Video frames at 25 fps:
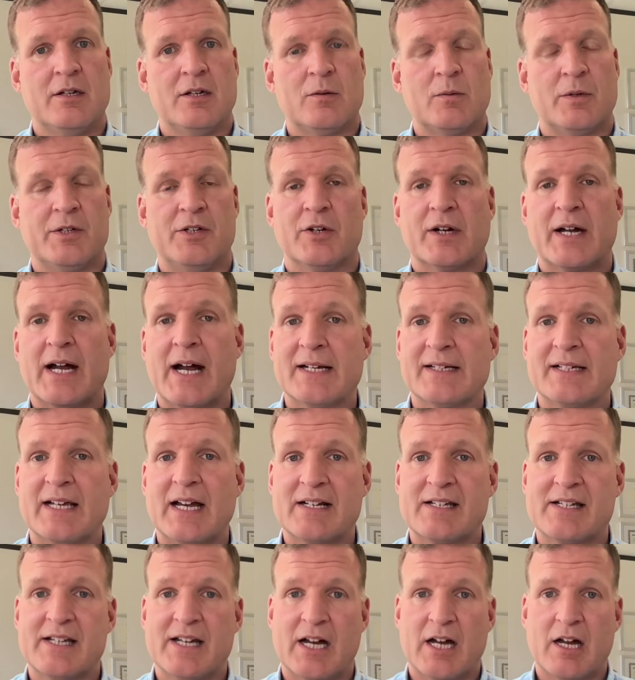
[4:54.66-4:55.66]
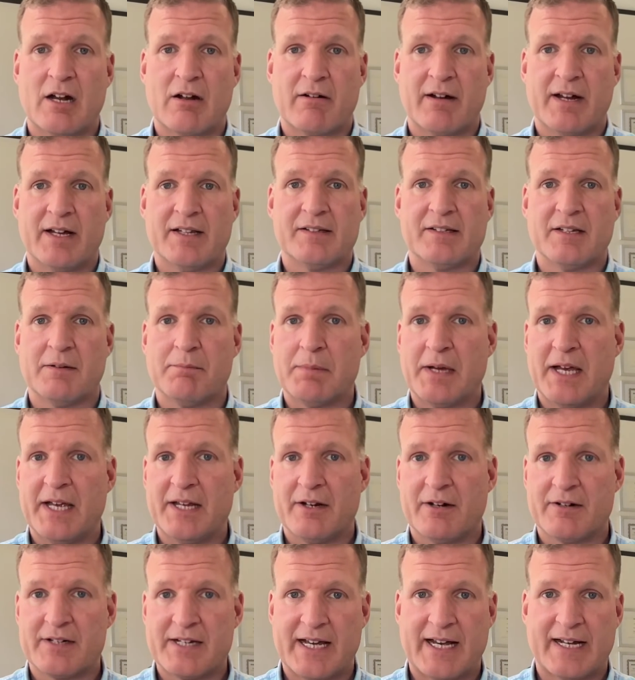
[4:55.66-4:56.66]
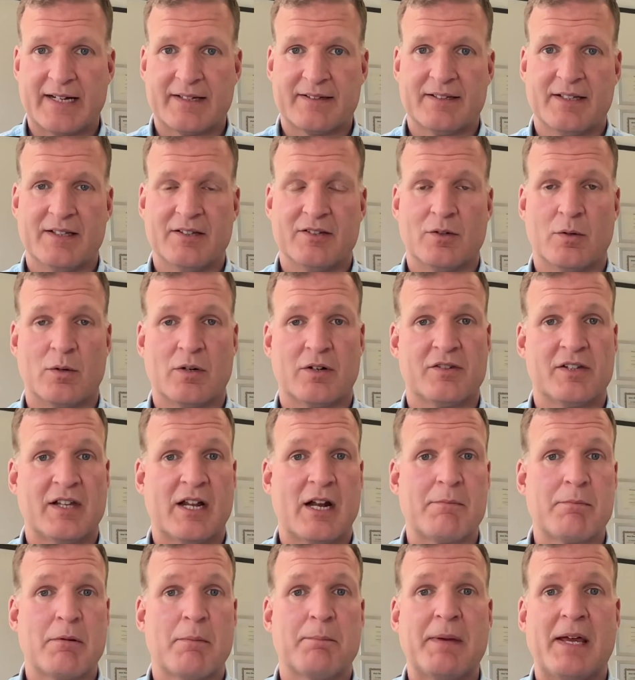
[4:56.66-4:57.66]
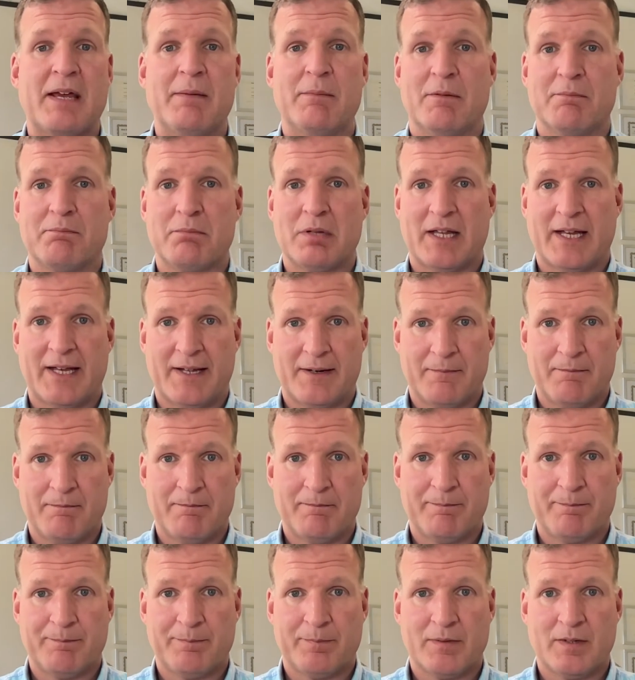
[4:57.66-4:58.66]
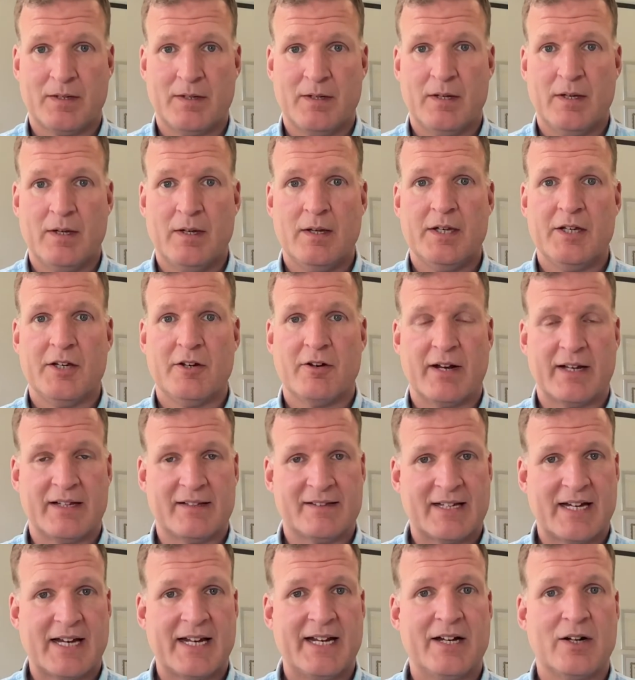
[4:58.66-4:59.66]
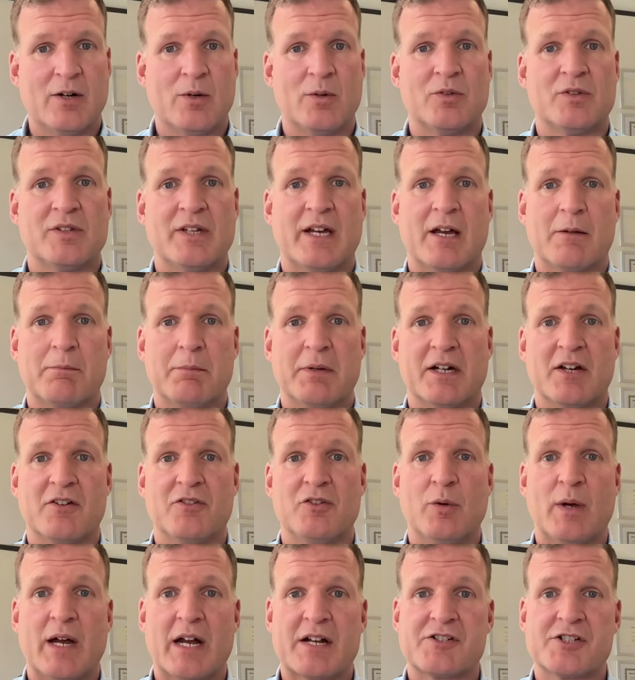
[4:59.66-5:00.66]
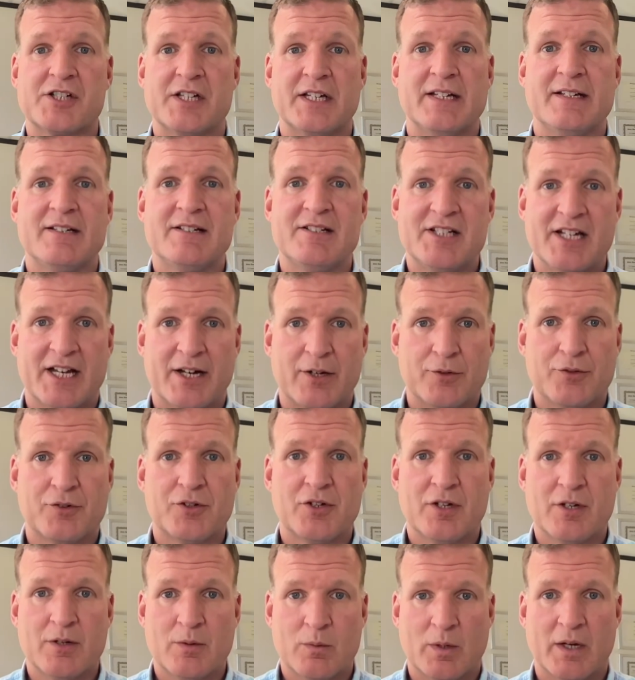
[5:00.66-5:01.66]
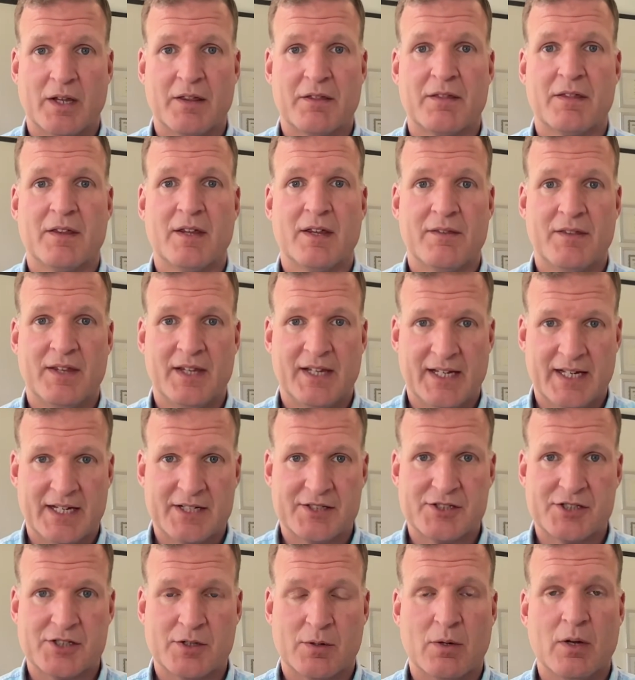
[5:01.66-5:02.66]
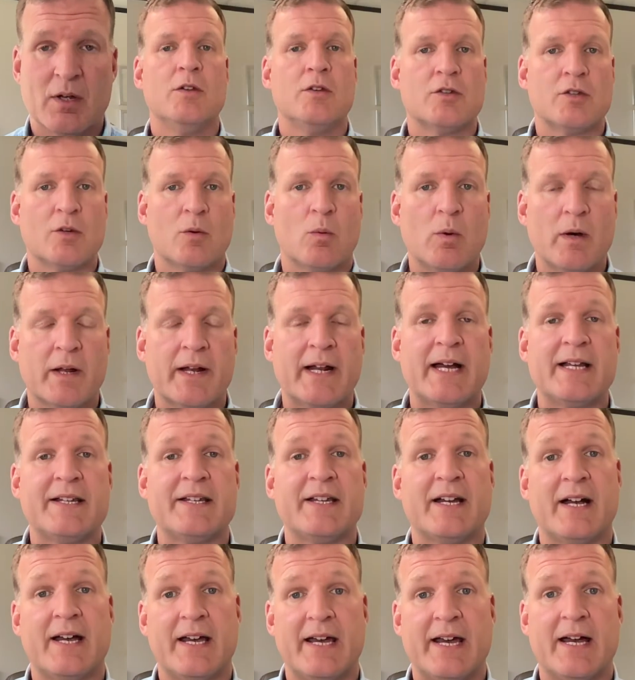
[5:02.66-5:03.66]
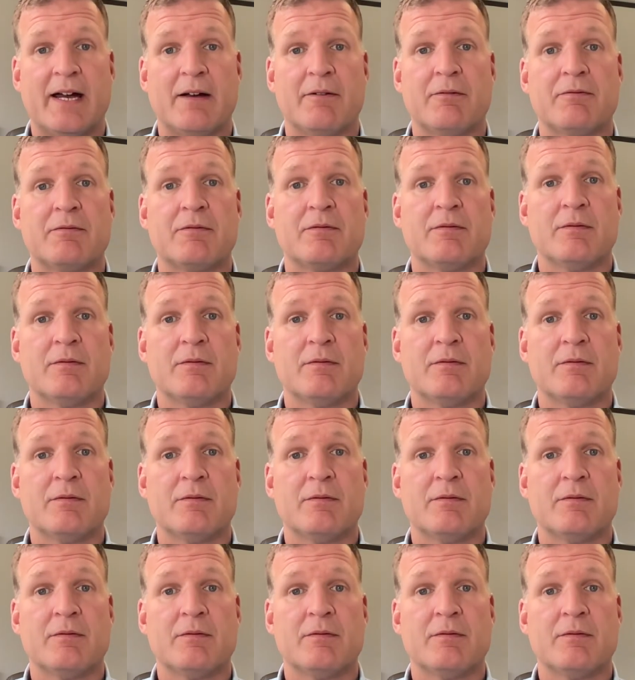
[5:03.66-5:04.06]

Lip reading: When you contact the IRS and pay your taxes or set up a payment plan, your anxiety goes down because you actually dealt with the issue. So one idea I have,